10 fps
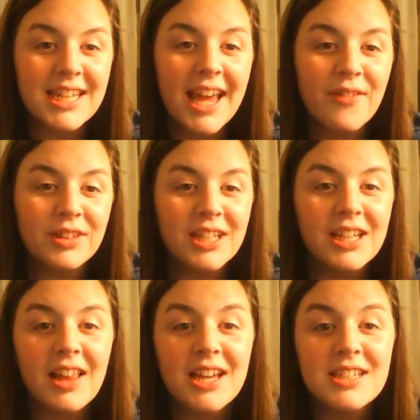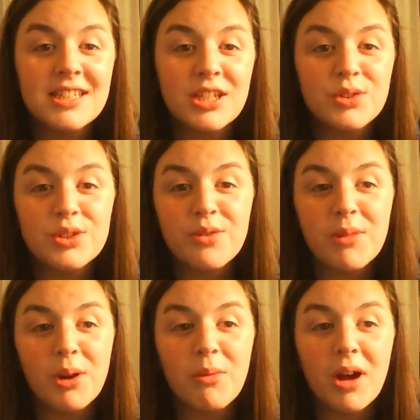have legalized the use of
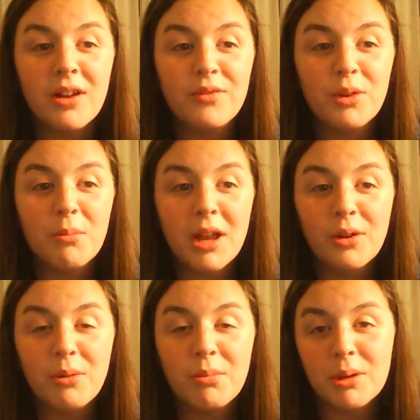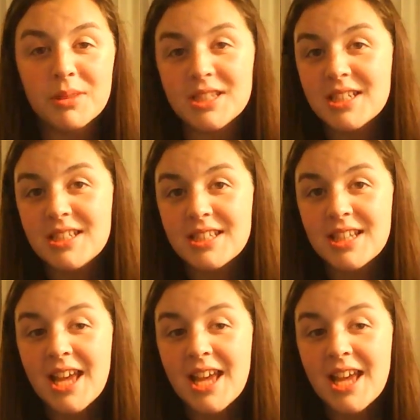marijuana for medical purposes,